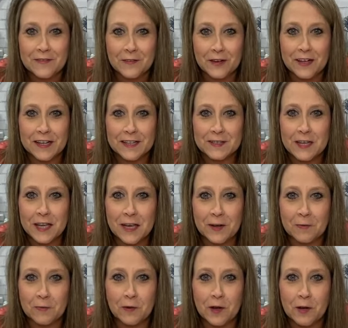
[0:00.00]
friends
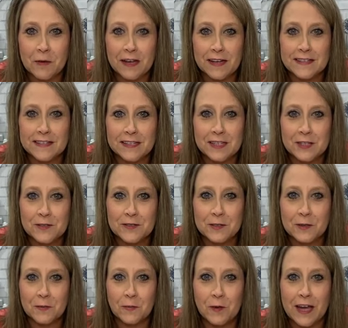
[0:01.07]
here wanted me to send you
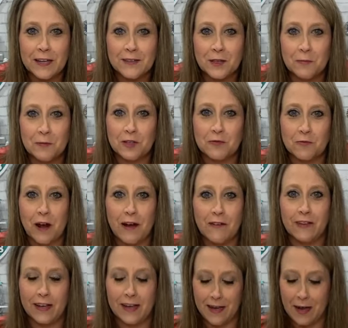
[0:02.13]
some way too much
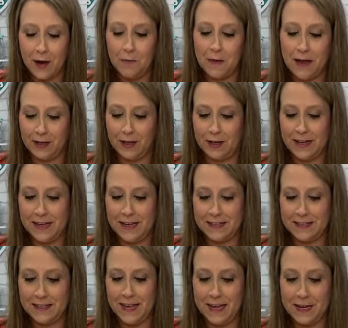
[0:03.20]
raffia. Oh my
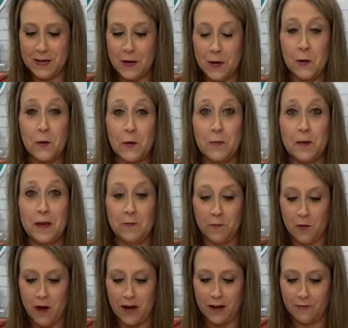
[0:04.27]
goodness, like a whole big
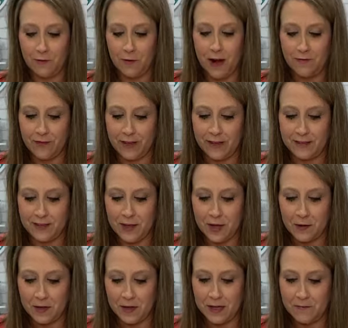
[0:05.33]
wad of raffia so y'all
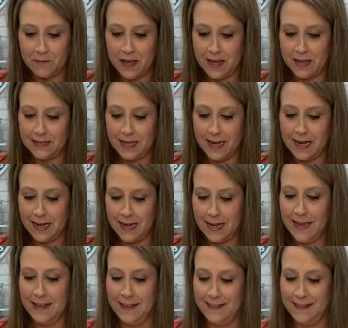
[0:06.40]
can give me anxiety.